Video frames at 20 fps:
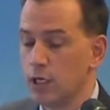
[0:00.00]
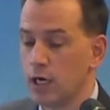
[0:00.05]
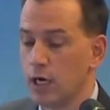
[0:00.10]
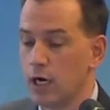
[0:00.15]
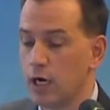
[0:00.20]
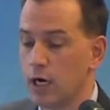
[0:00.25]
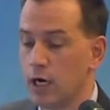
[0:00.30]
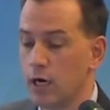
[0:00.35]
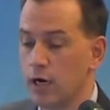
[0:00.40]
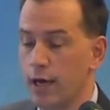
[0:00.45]

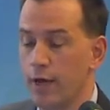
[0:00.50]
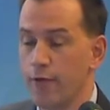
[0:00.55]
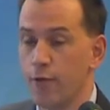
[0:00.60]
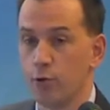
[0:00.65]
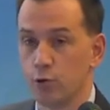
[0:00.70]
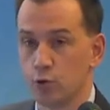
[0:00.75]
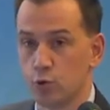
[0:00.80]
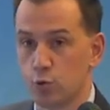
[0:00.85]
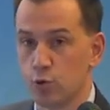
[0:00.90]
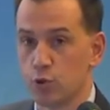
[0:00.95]
and
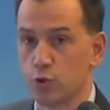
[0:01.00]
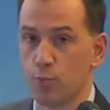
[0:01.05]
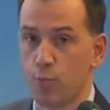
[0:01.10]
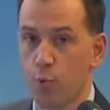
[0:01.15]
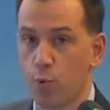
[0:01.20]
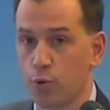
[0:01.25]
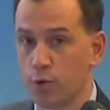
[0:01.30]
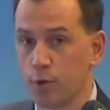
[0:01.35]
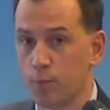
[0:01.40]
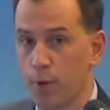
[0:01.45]
those were
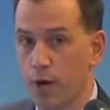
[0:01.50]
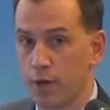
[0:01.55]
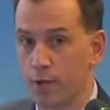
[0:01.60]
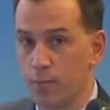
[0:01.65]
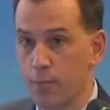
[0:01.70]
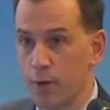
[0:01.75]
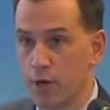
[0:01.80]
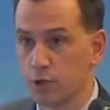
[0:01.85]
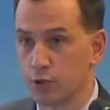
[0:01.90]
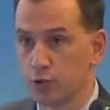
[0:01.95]
supported by the
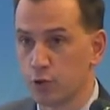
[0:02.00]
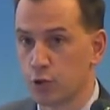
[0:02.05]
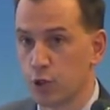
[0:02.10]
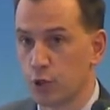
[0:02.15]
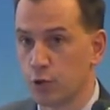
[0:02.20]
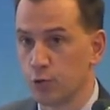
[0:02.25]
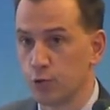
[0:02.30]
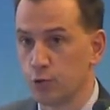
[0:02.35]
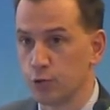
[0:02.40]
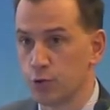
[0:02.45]
major
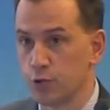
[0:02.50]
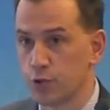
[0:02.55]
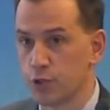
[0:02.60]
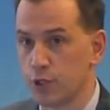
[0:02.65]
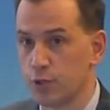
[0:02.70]
shareholders